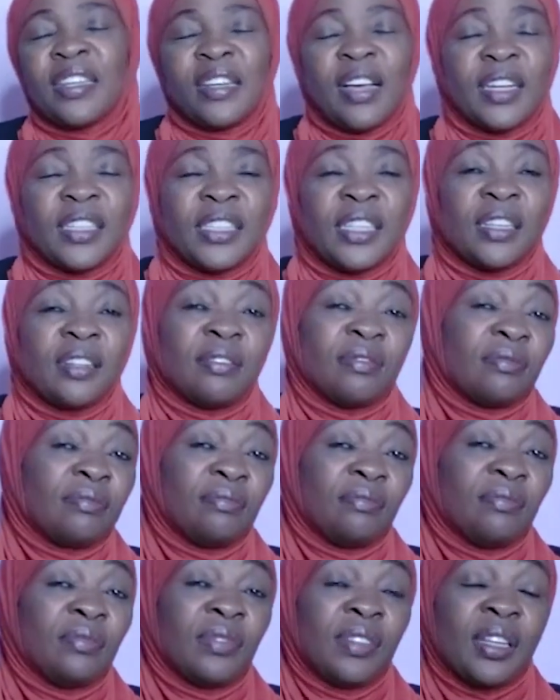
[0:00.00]
until
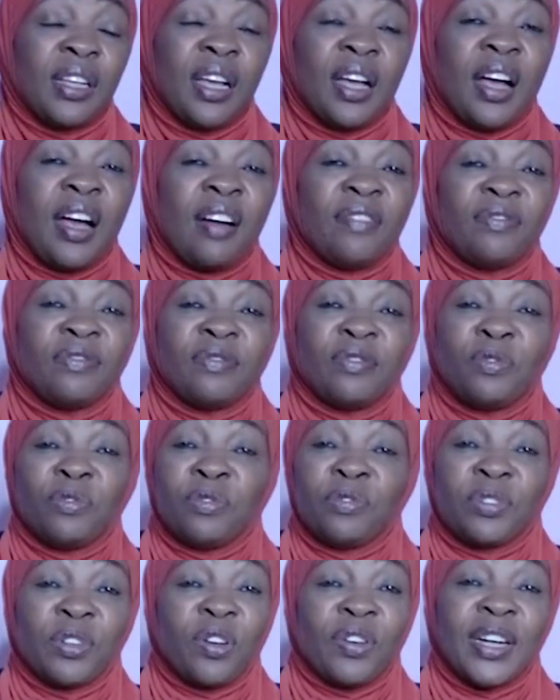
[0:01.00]

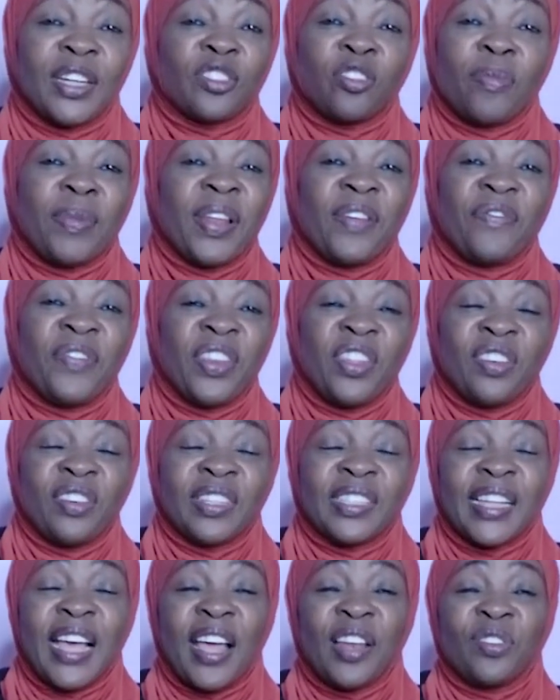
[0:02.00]
because there's so many
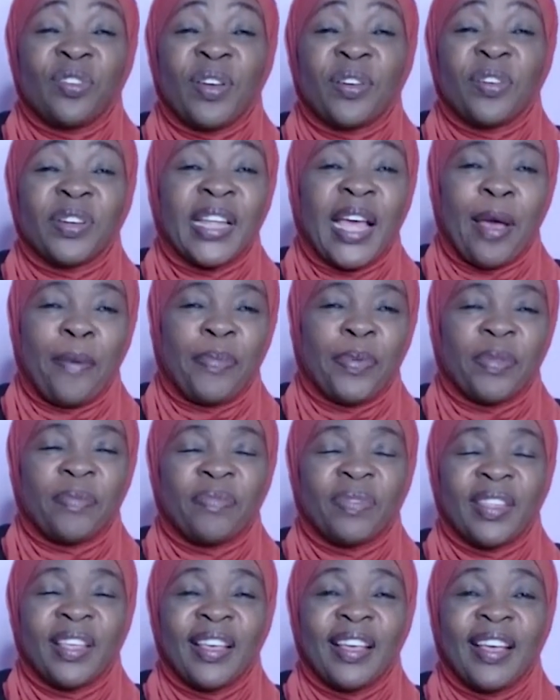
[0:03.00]
videos and you're not happy.
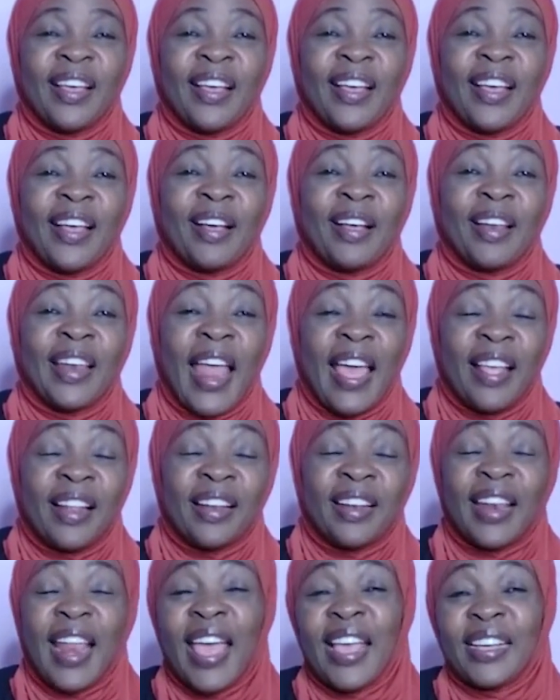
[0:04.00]

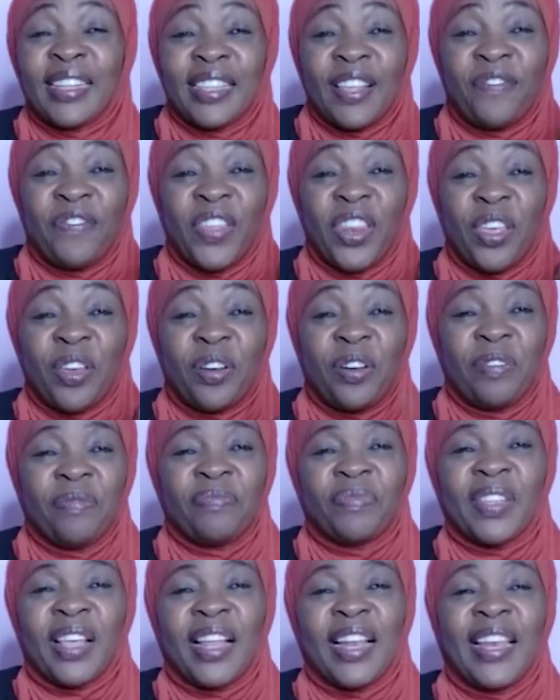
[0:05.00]
Like the video,
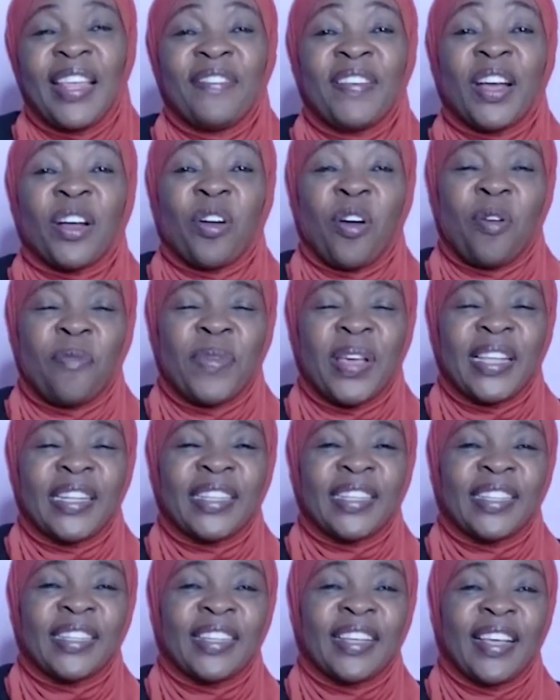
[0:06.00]
leave a comment.
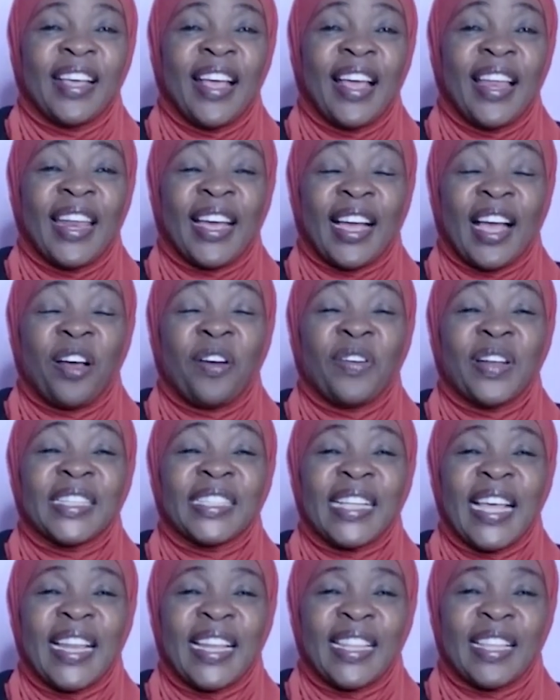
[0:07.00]
Like I always
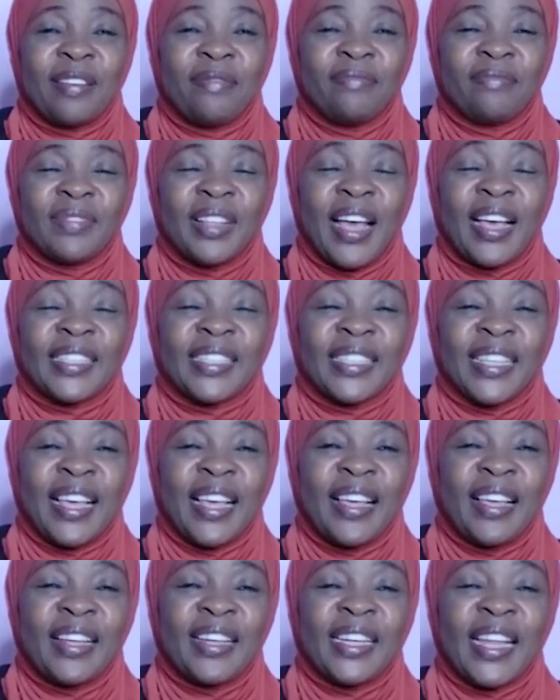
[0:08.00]
end them, I
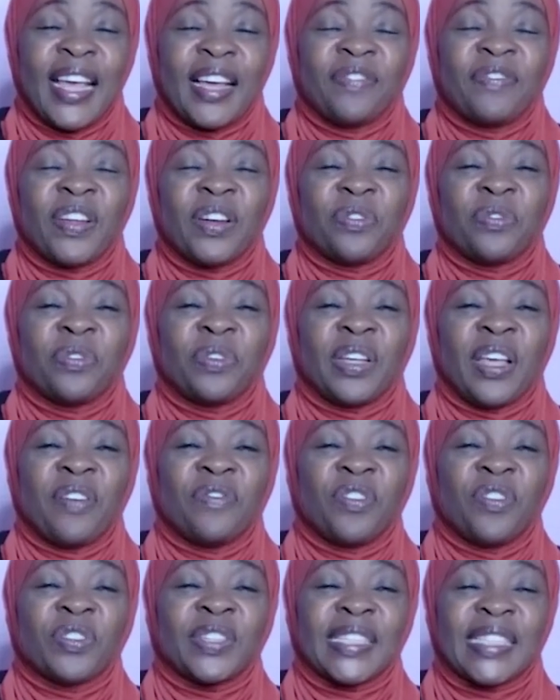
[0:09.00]
say, take very good care of
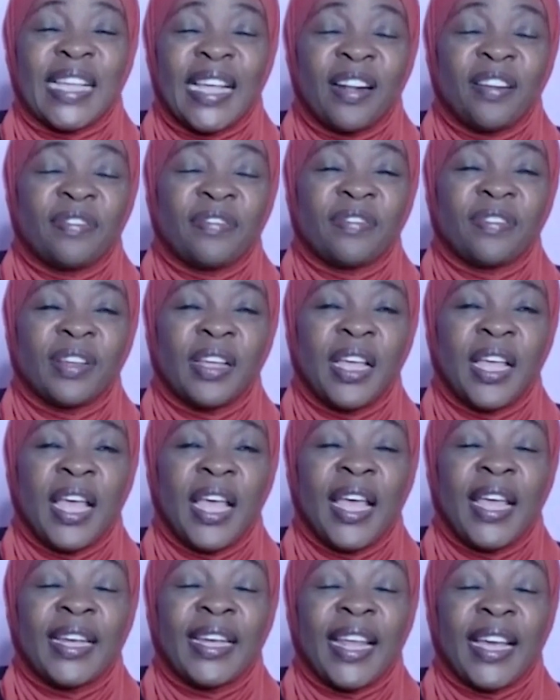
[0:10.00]
yourself,
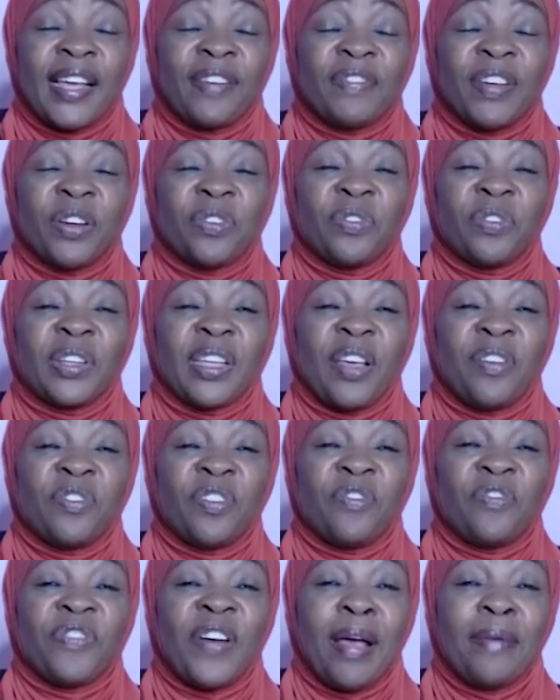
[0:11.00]
take very good care of
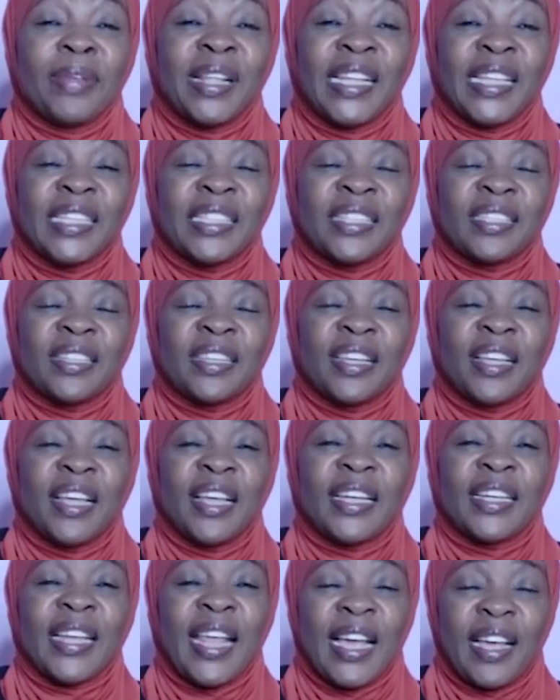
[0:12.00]
your families,
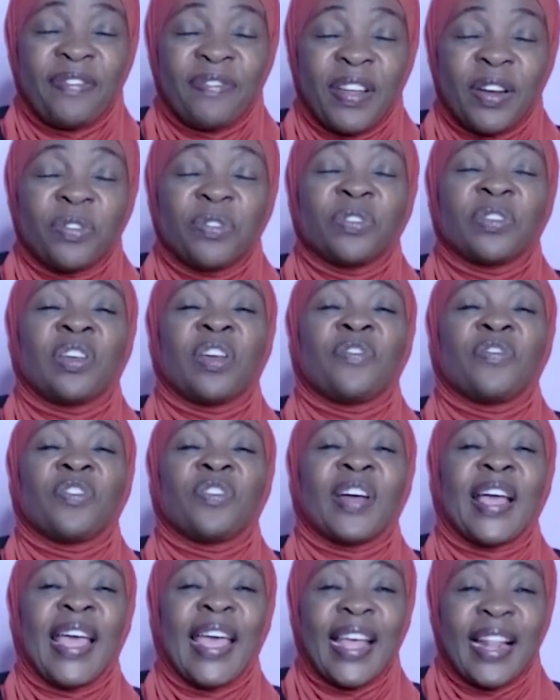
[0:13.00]
take very good care of
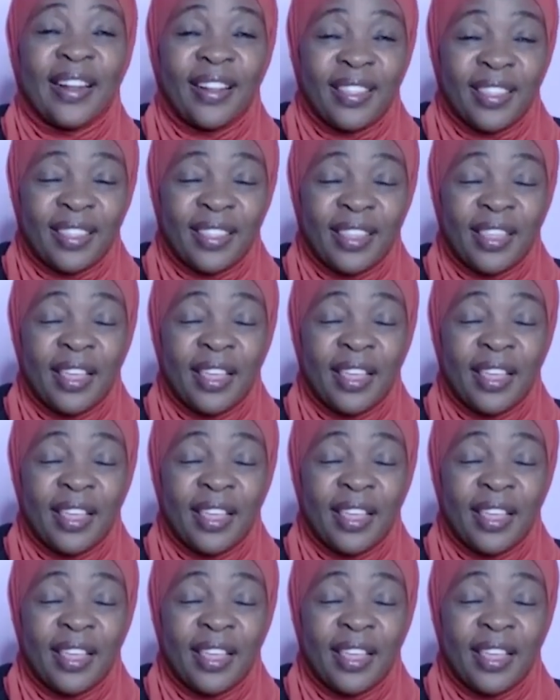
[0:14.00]
your health.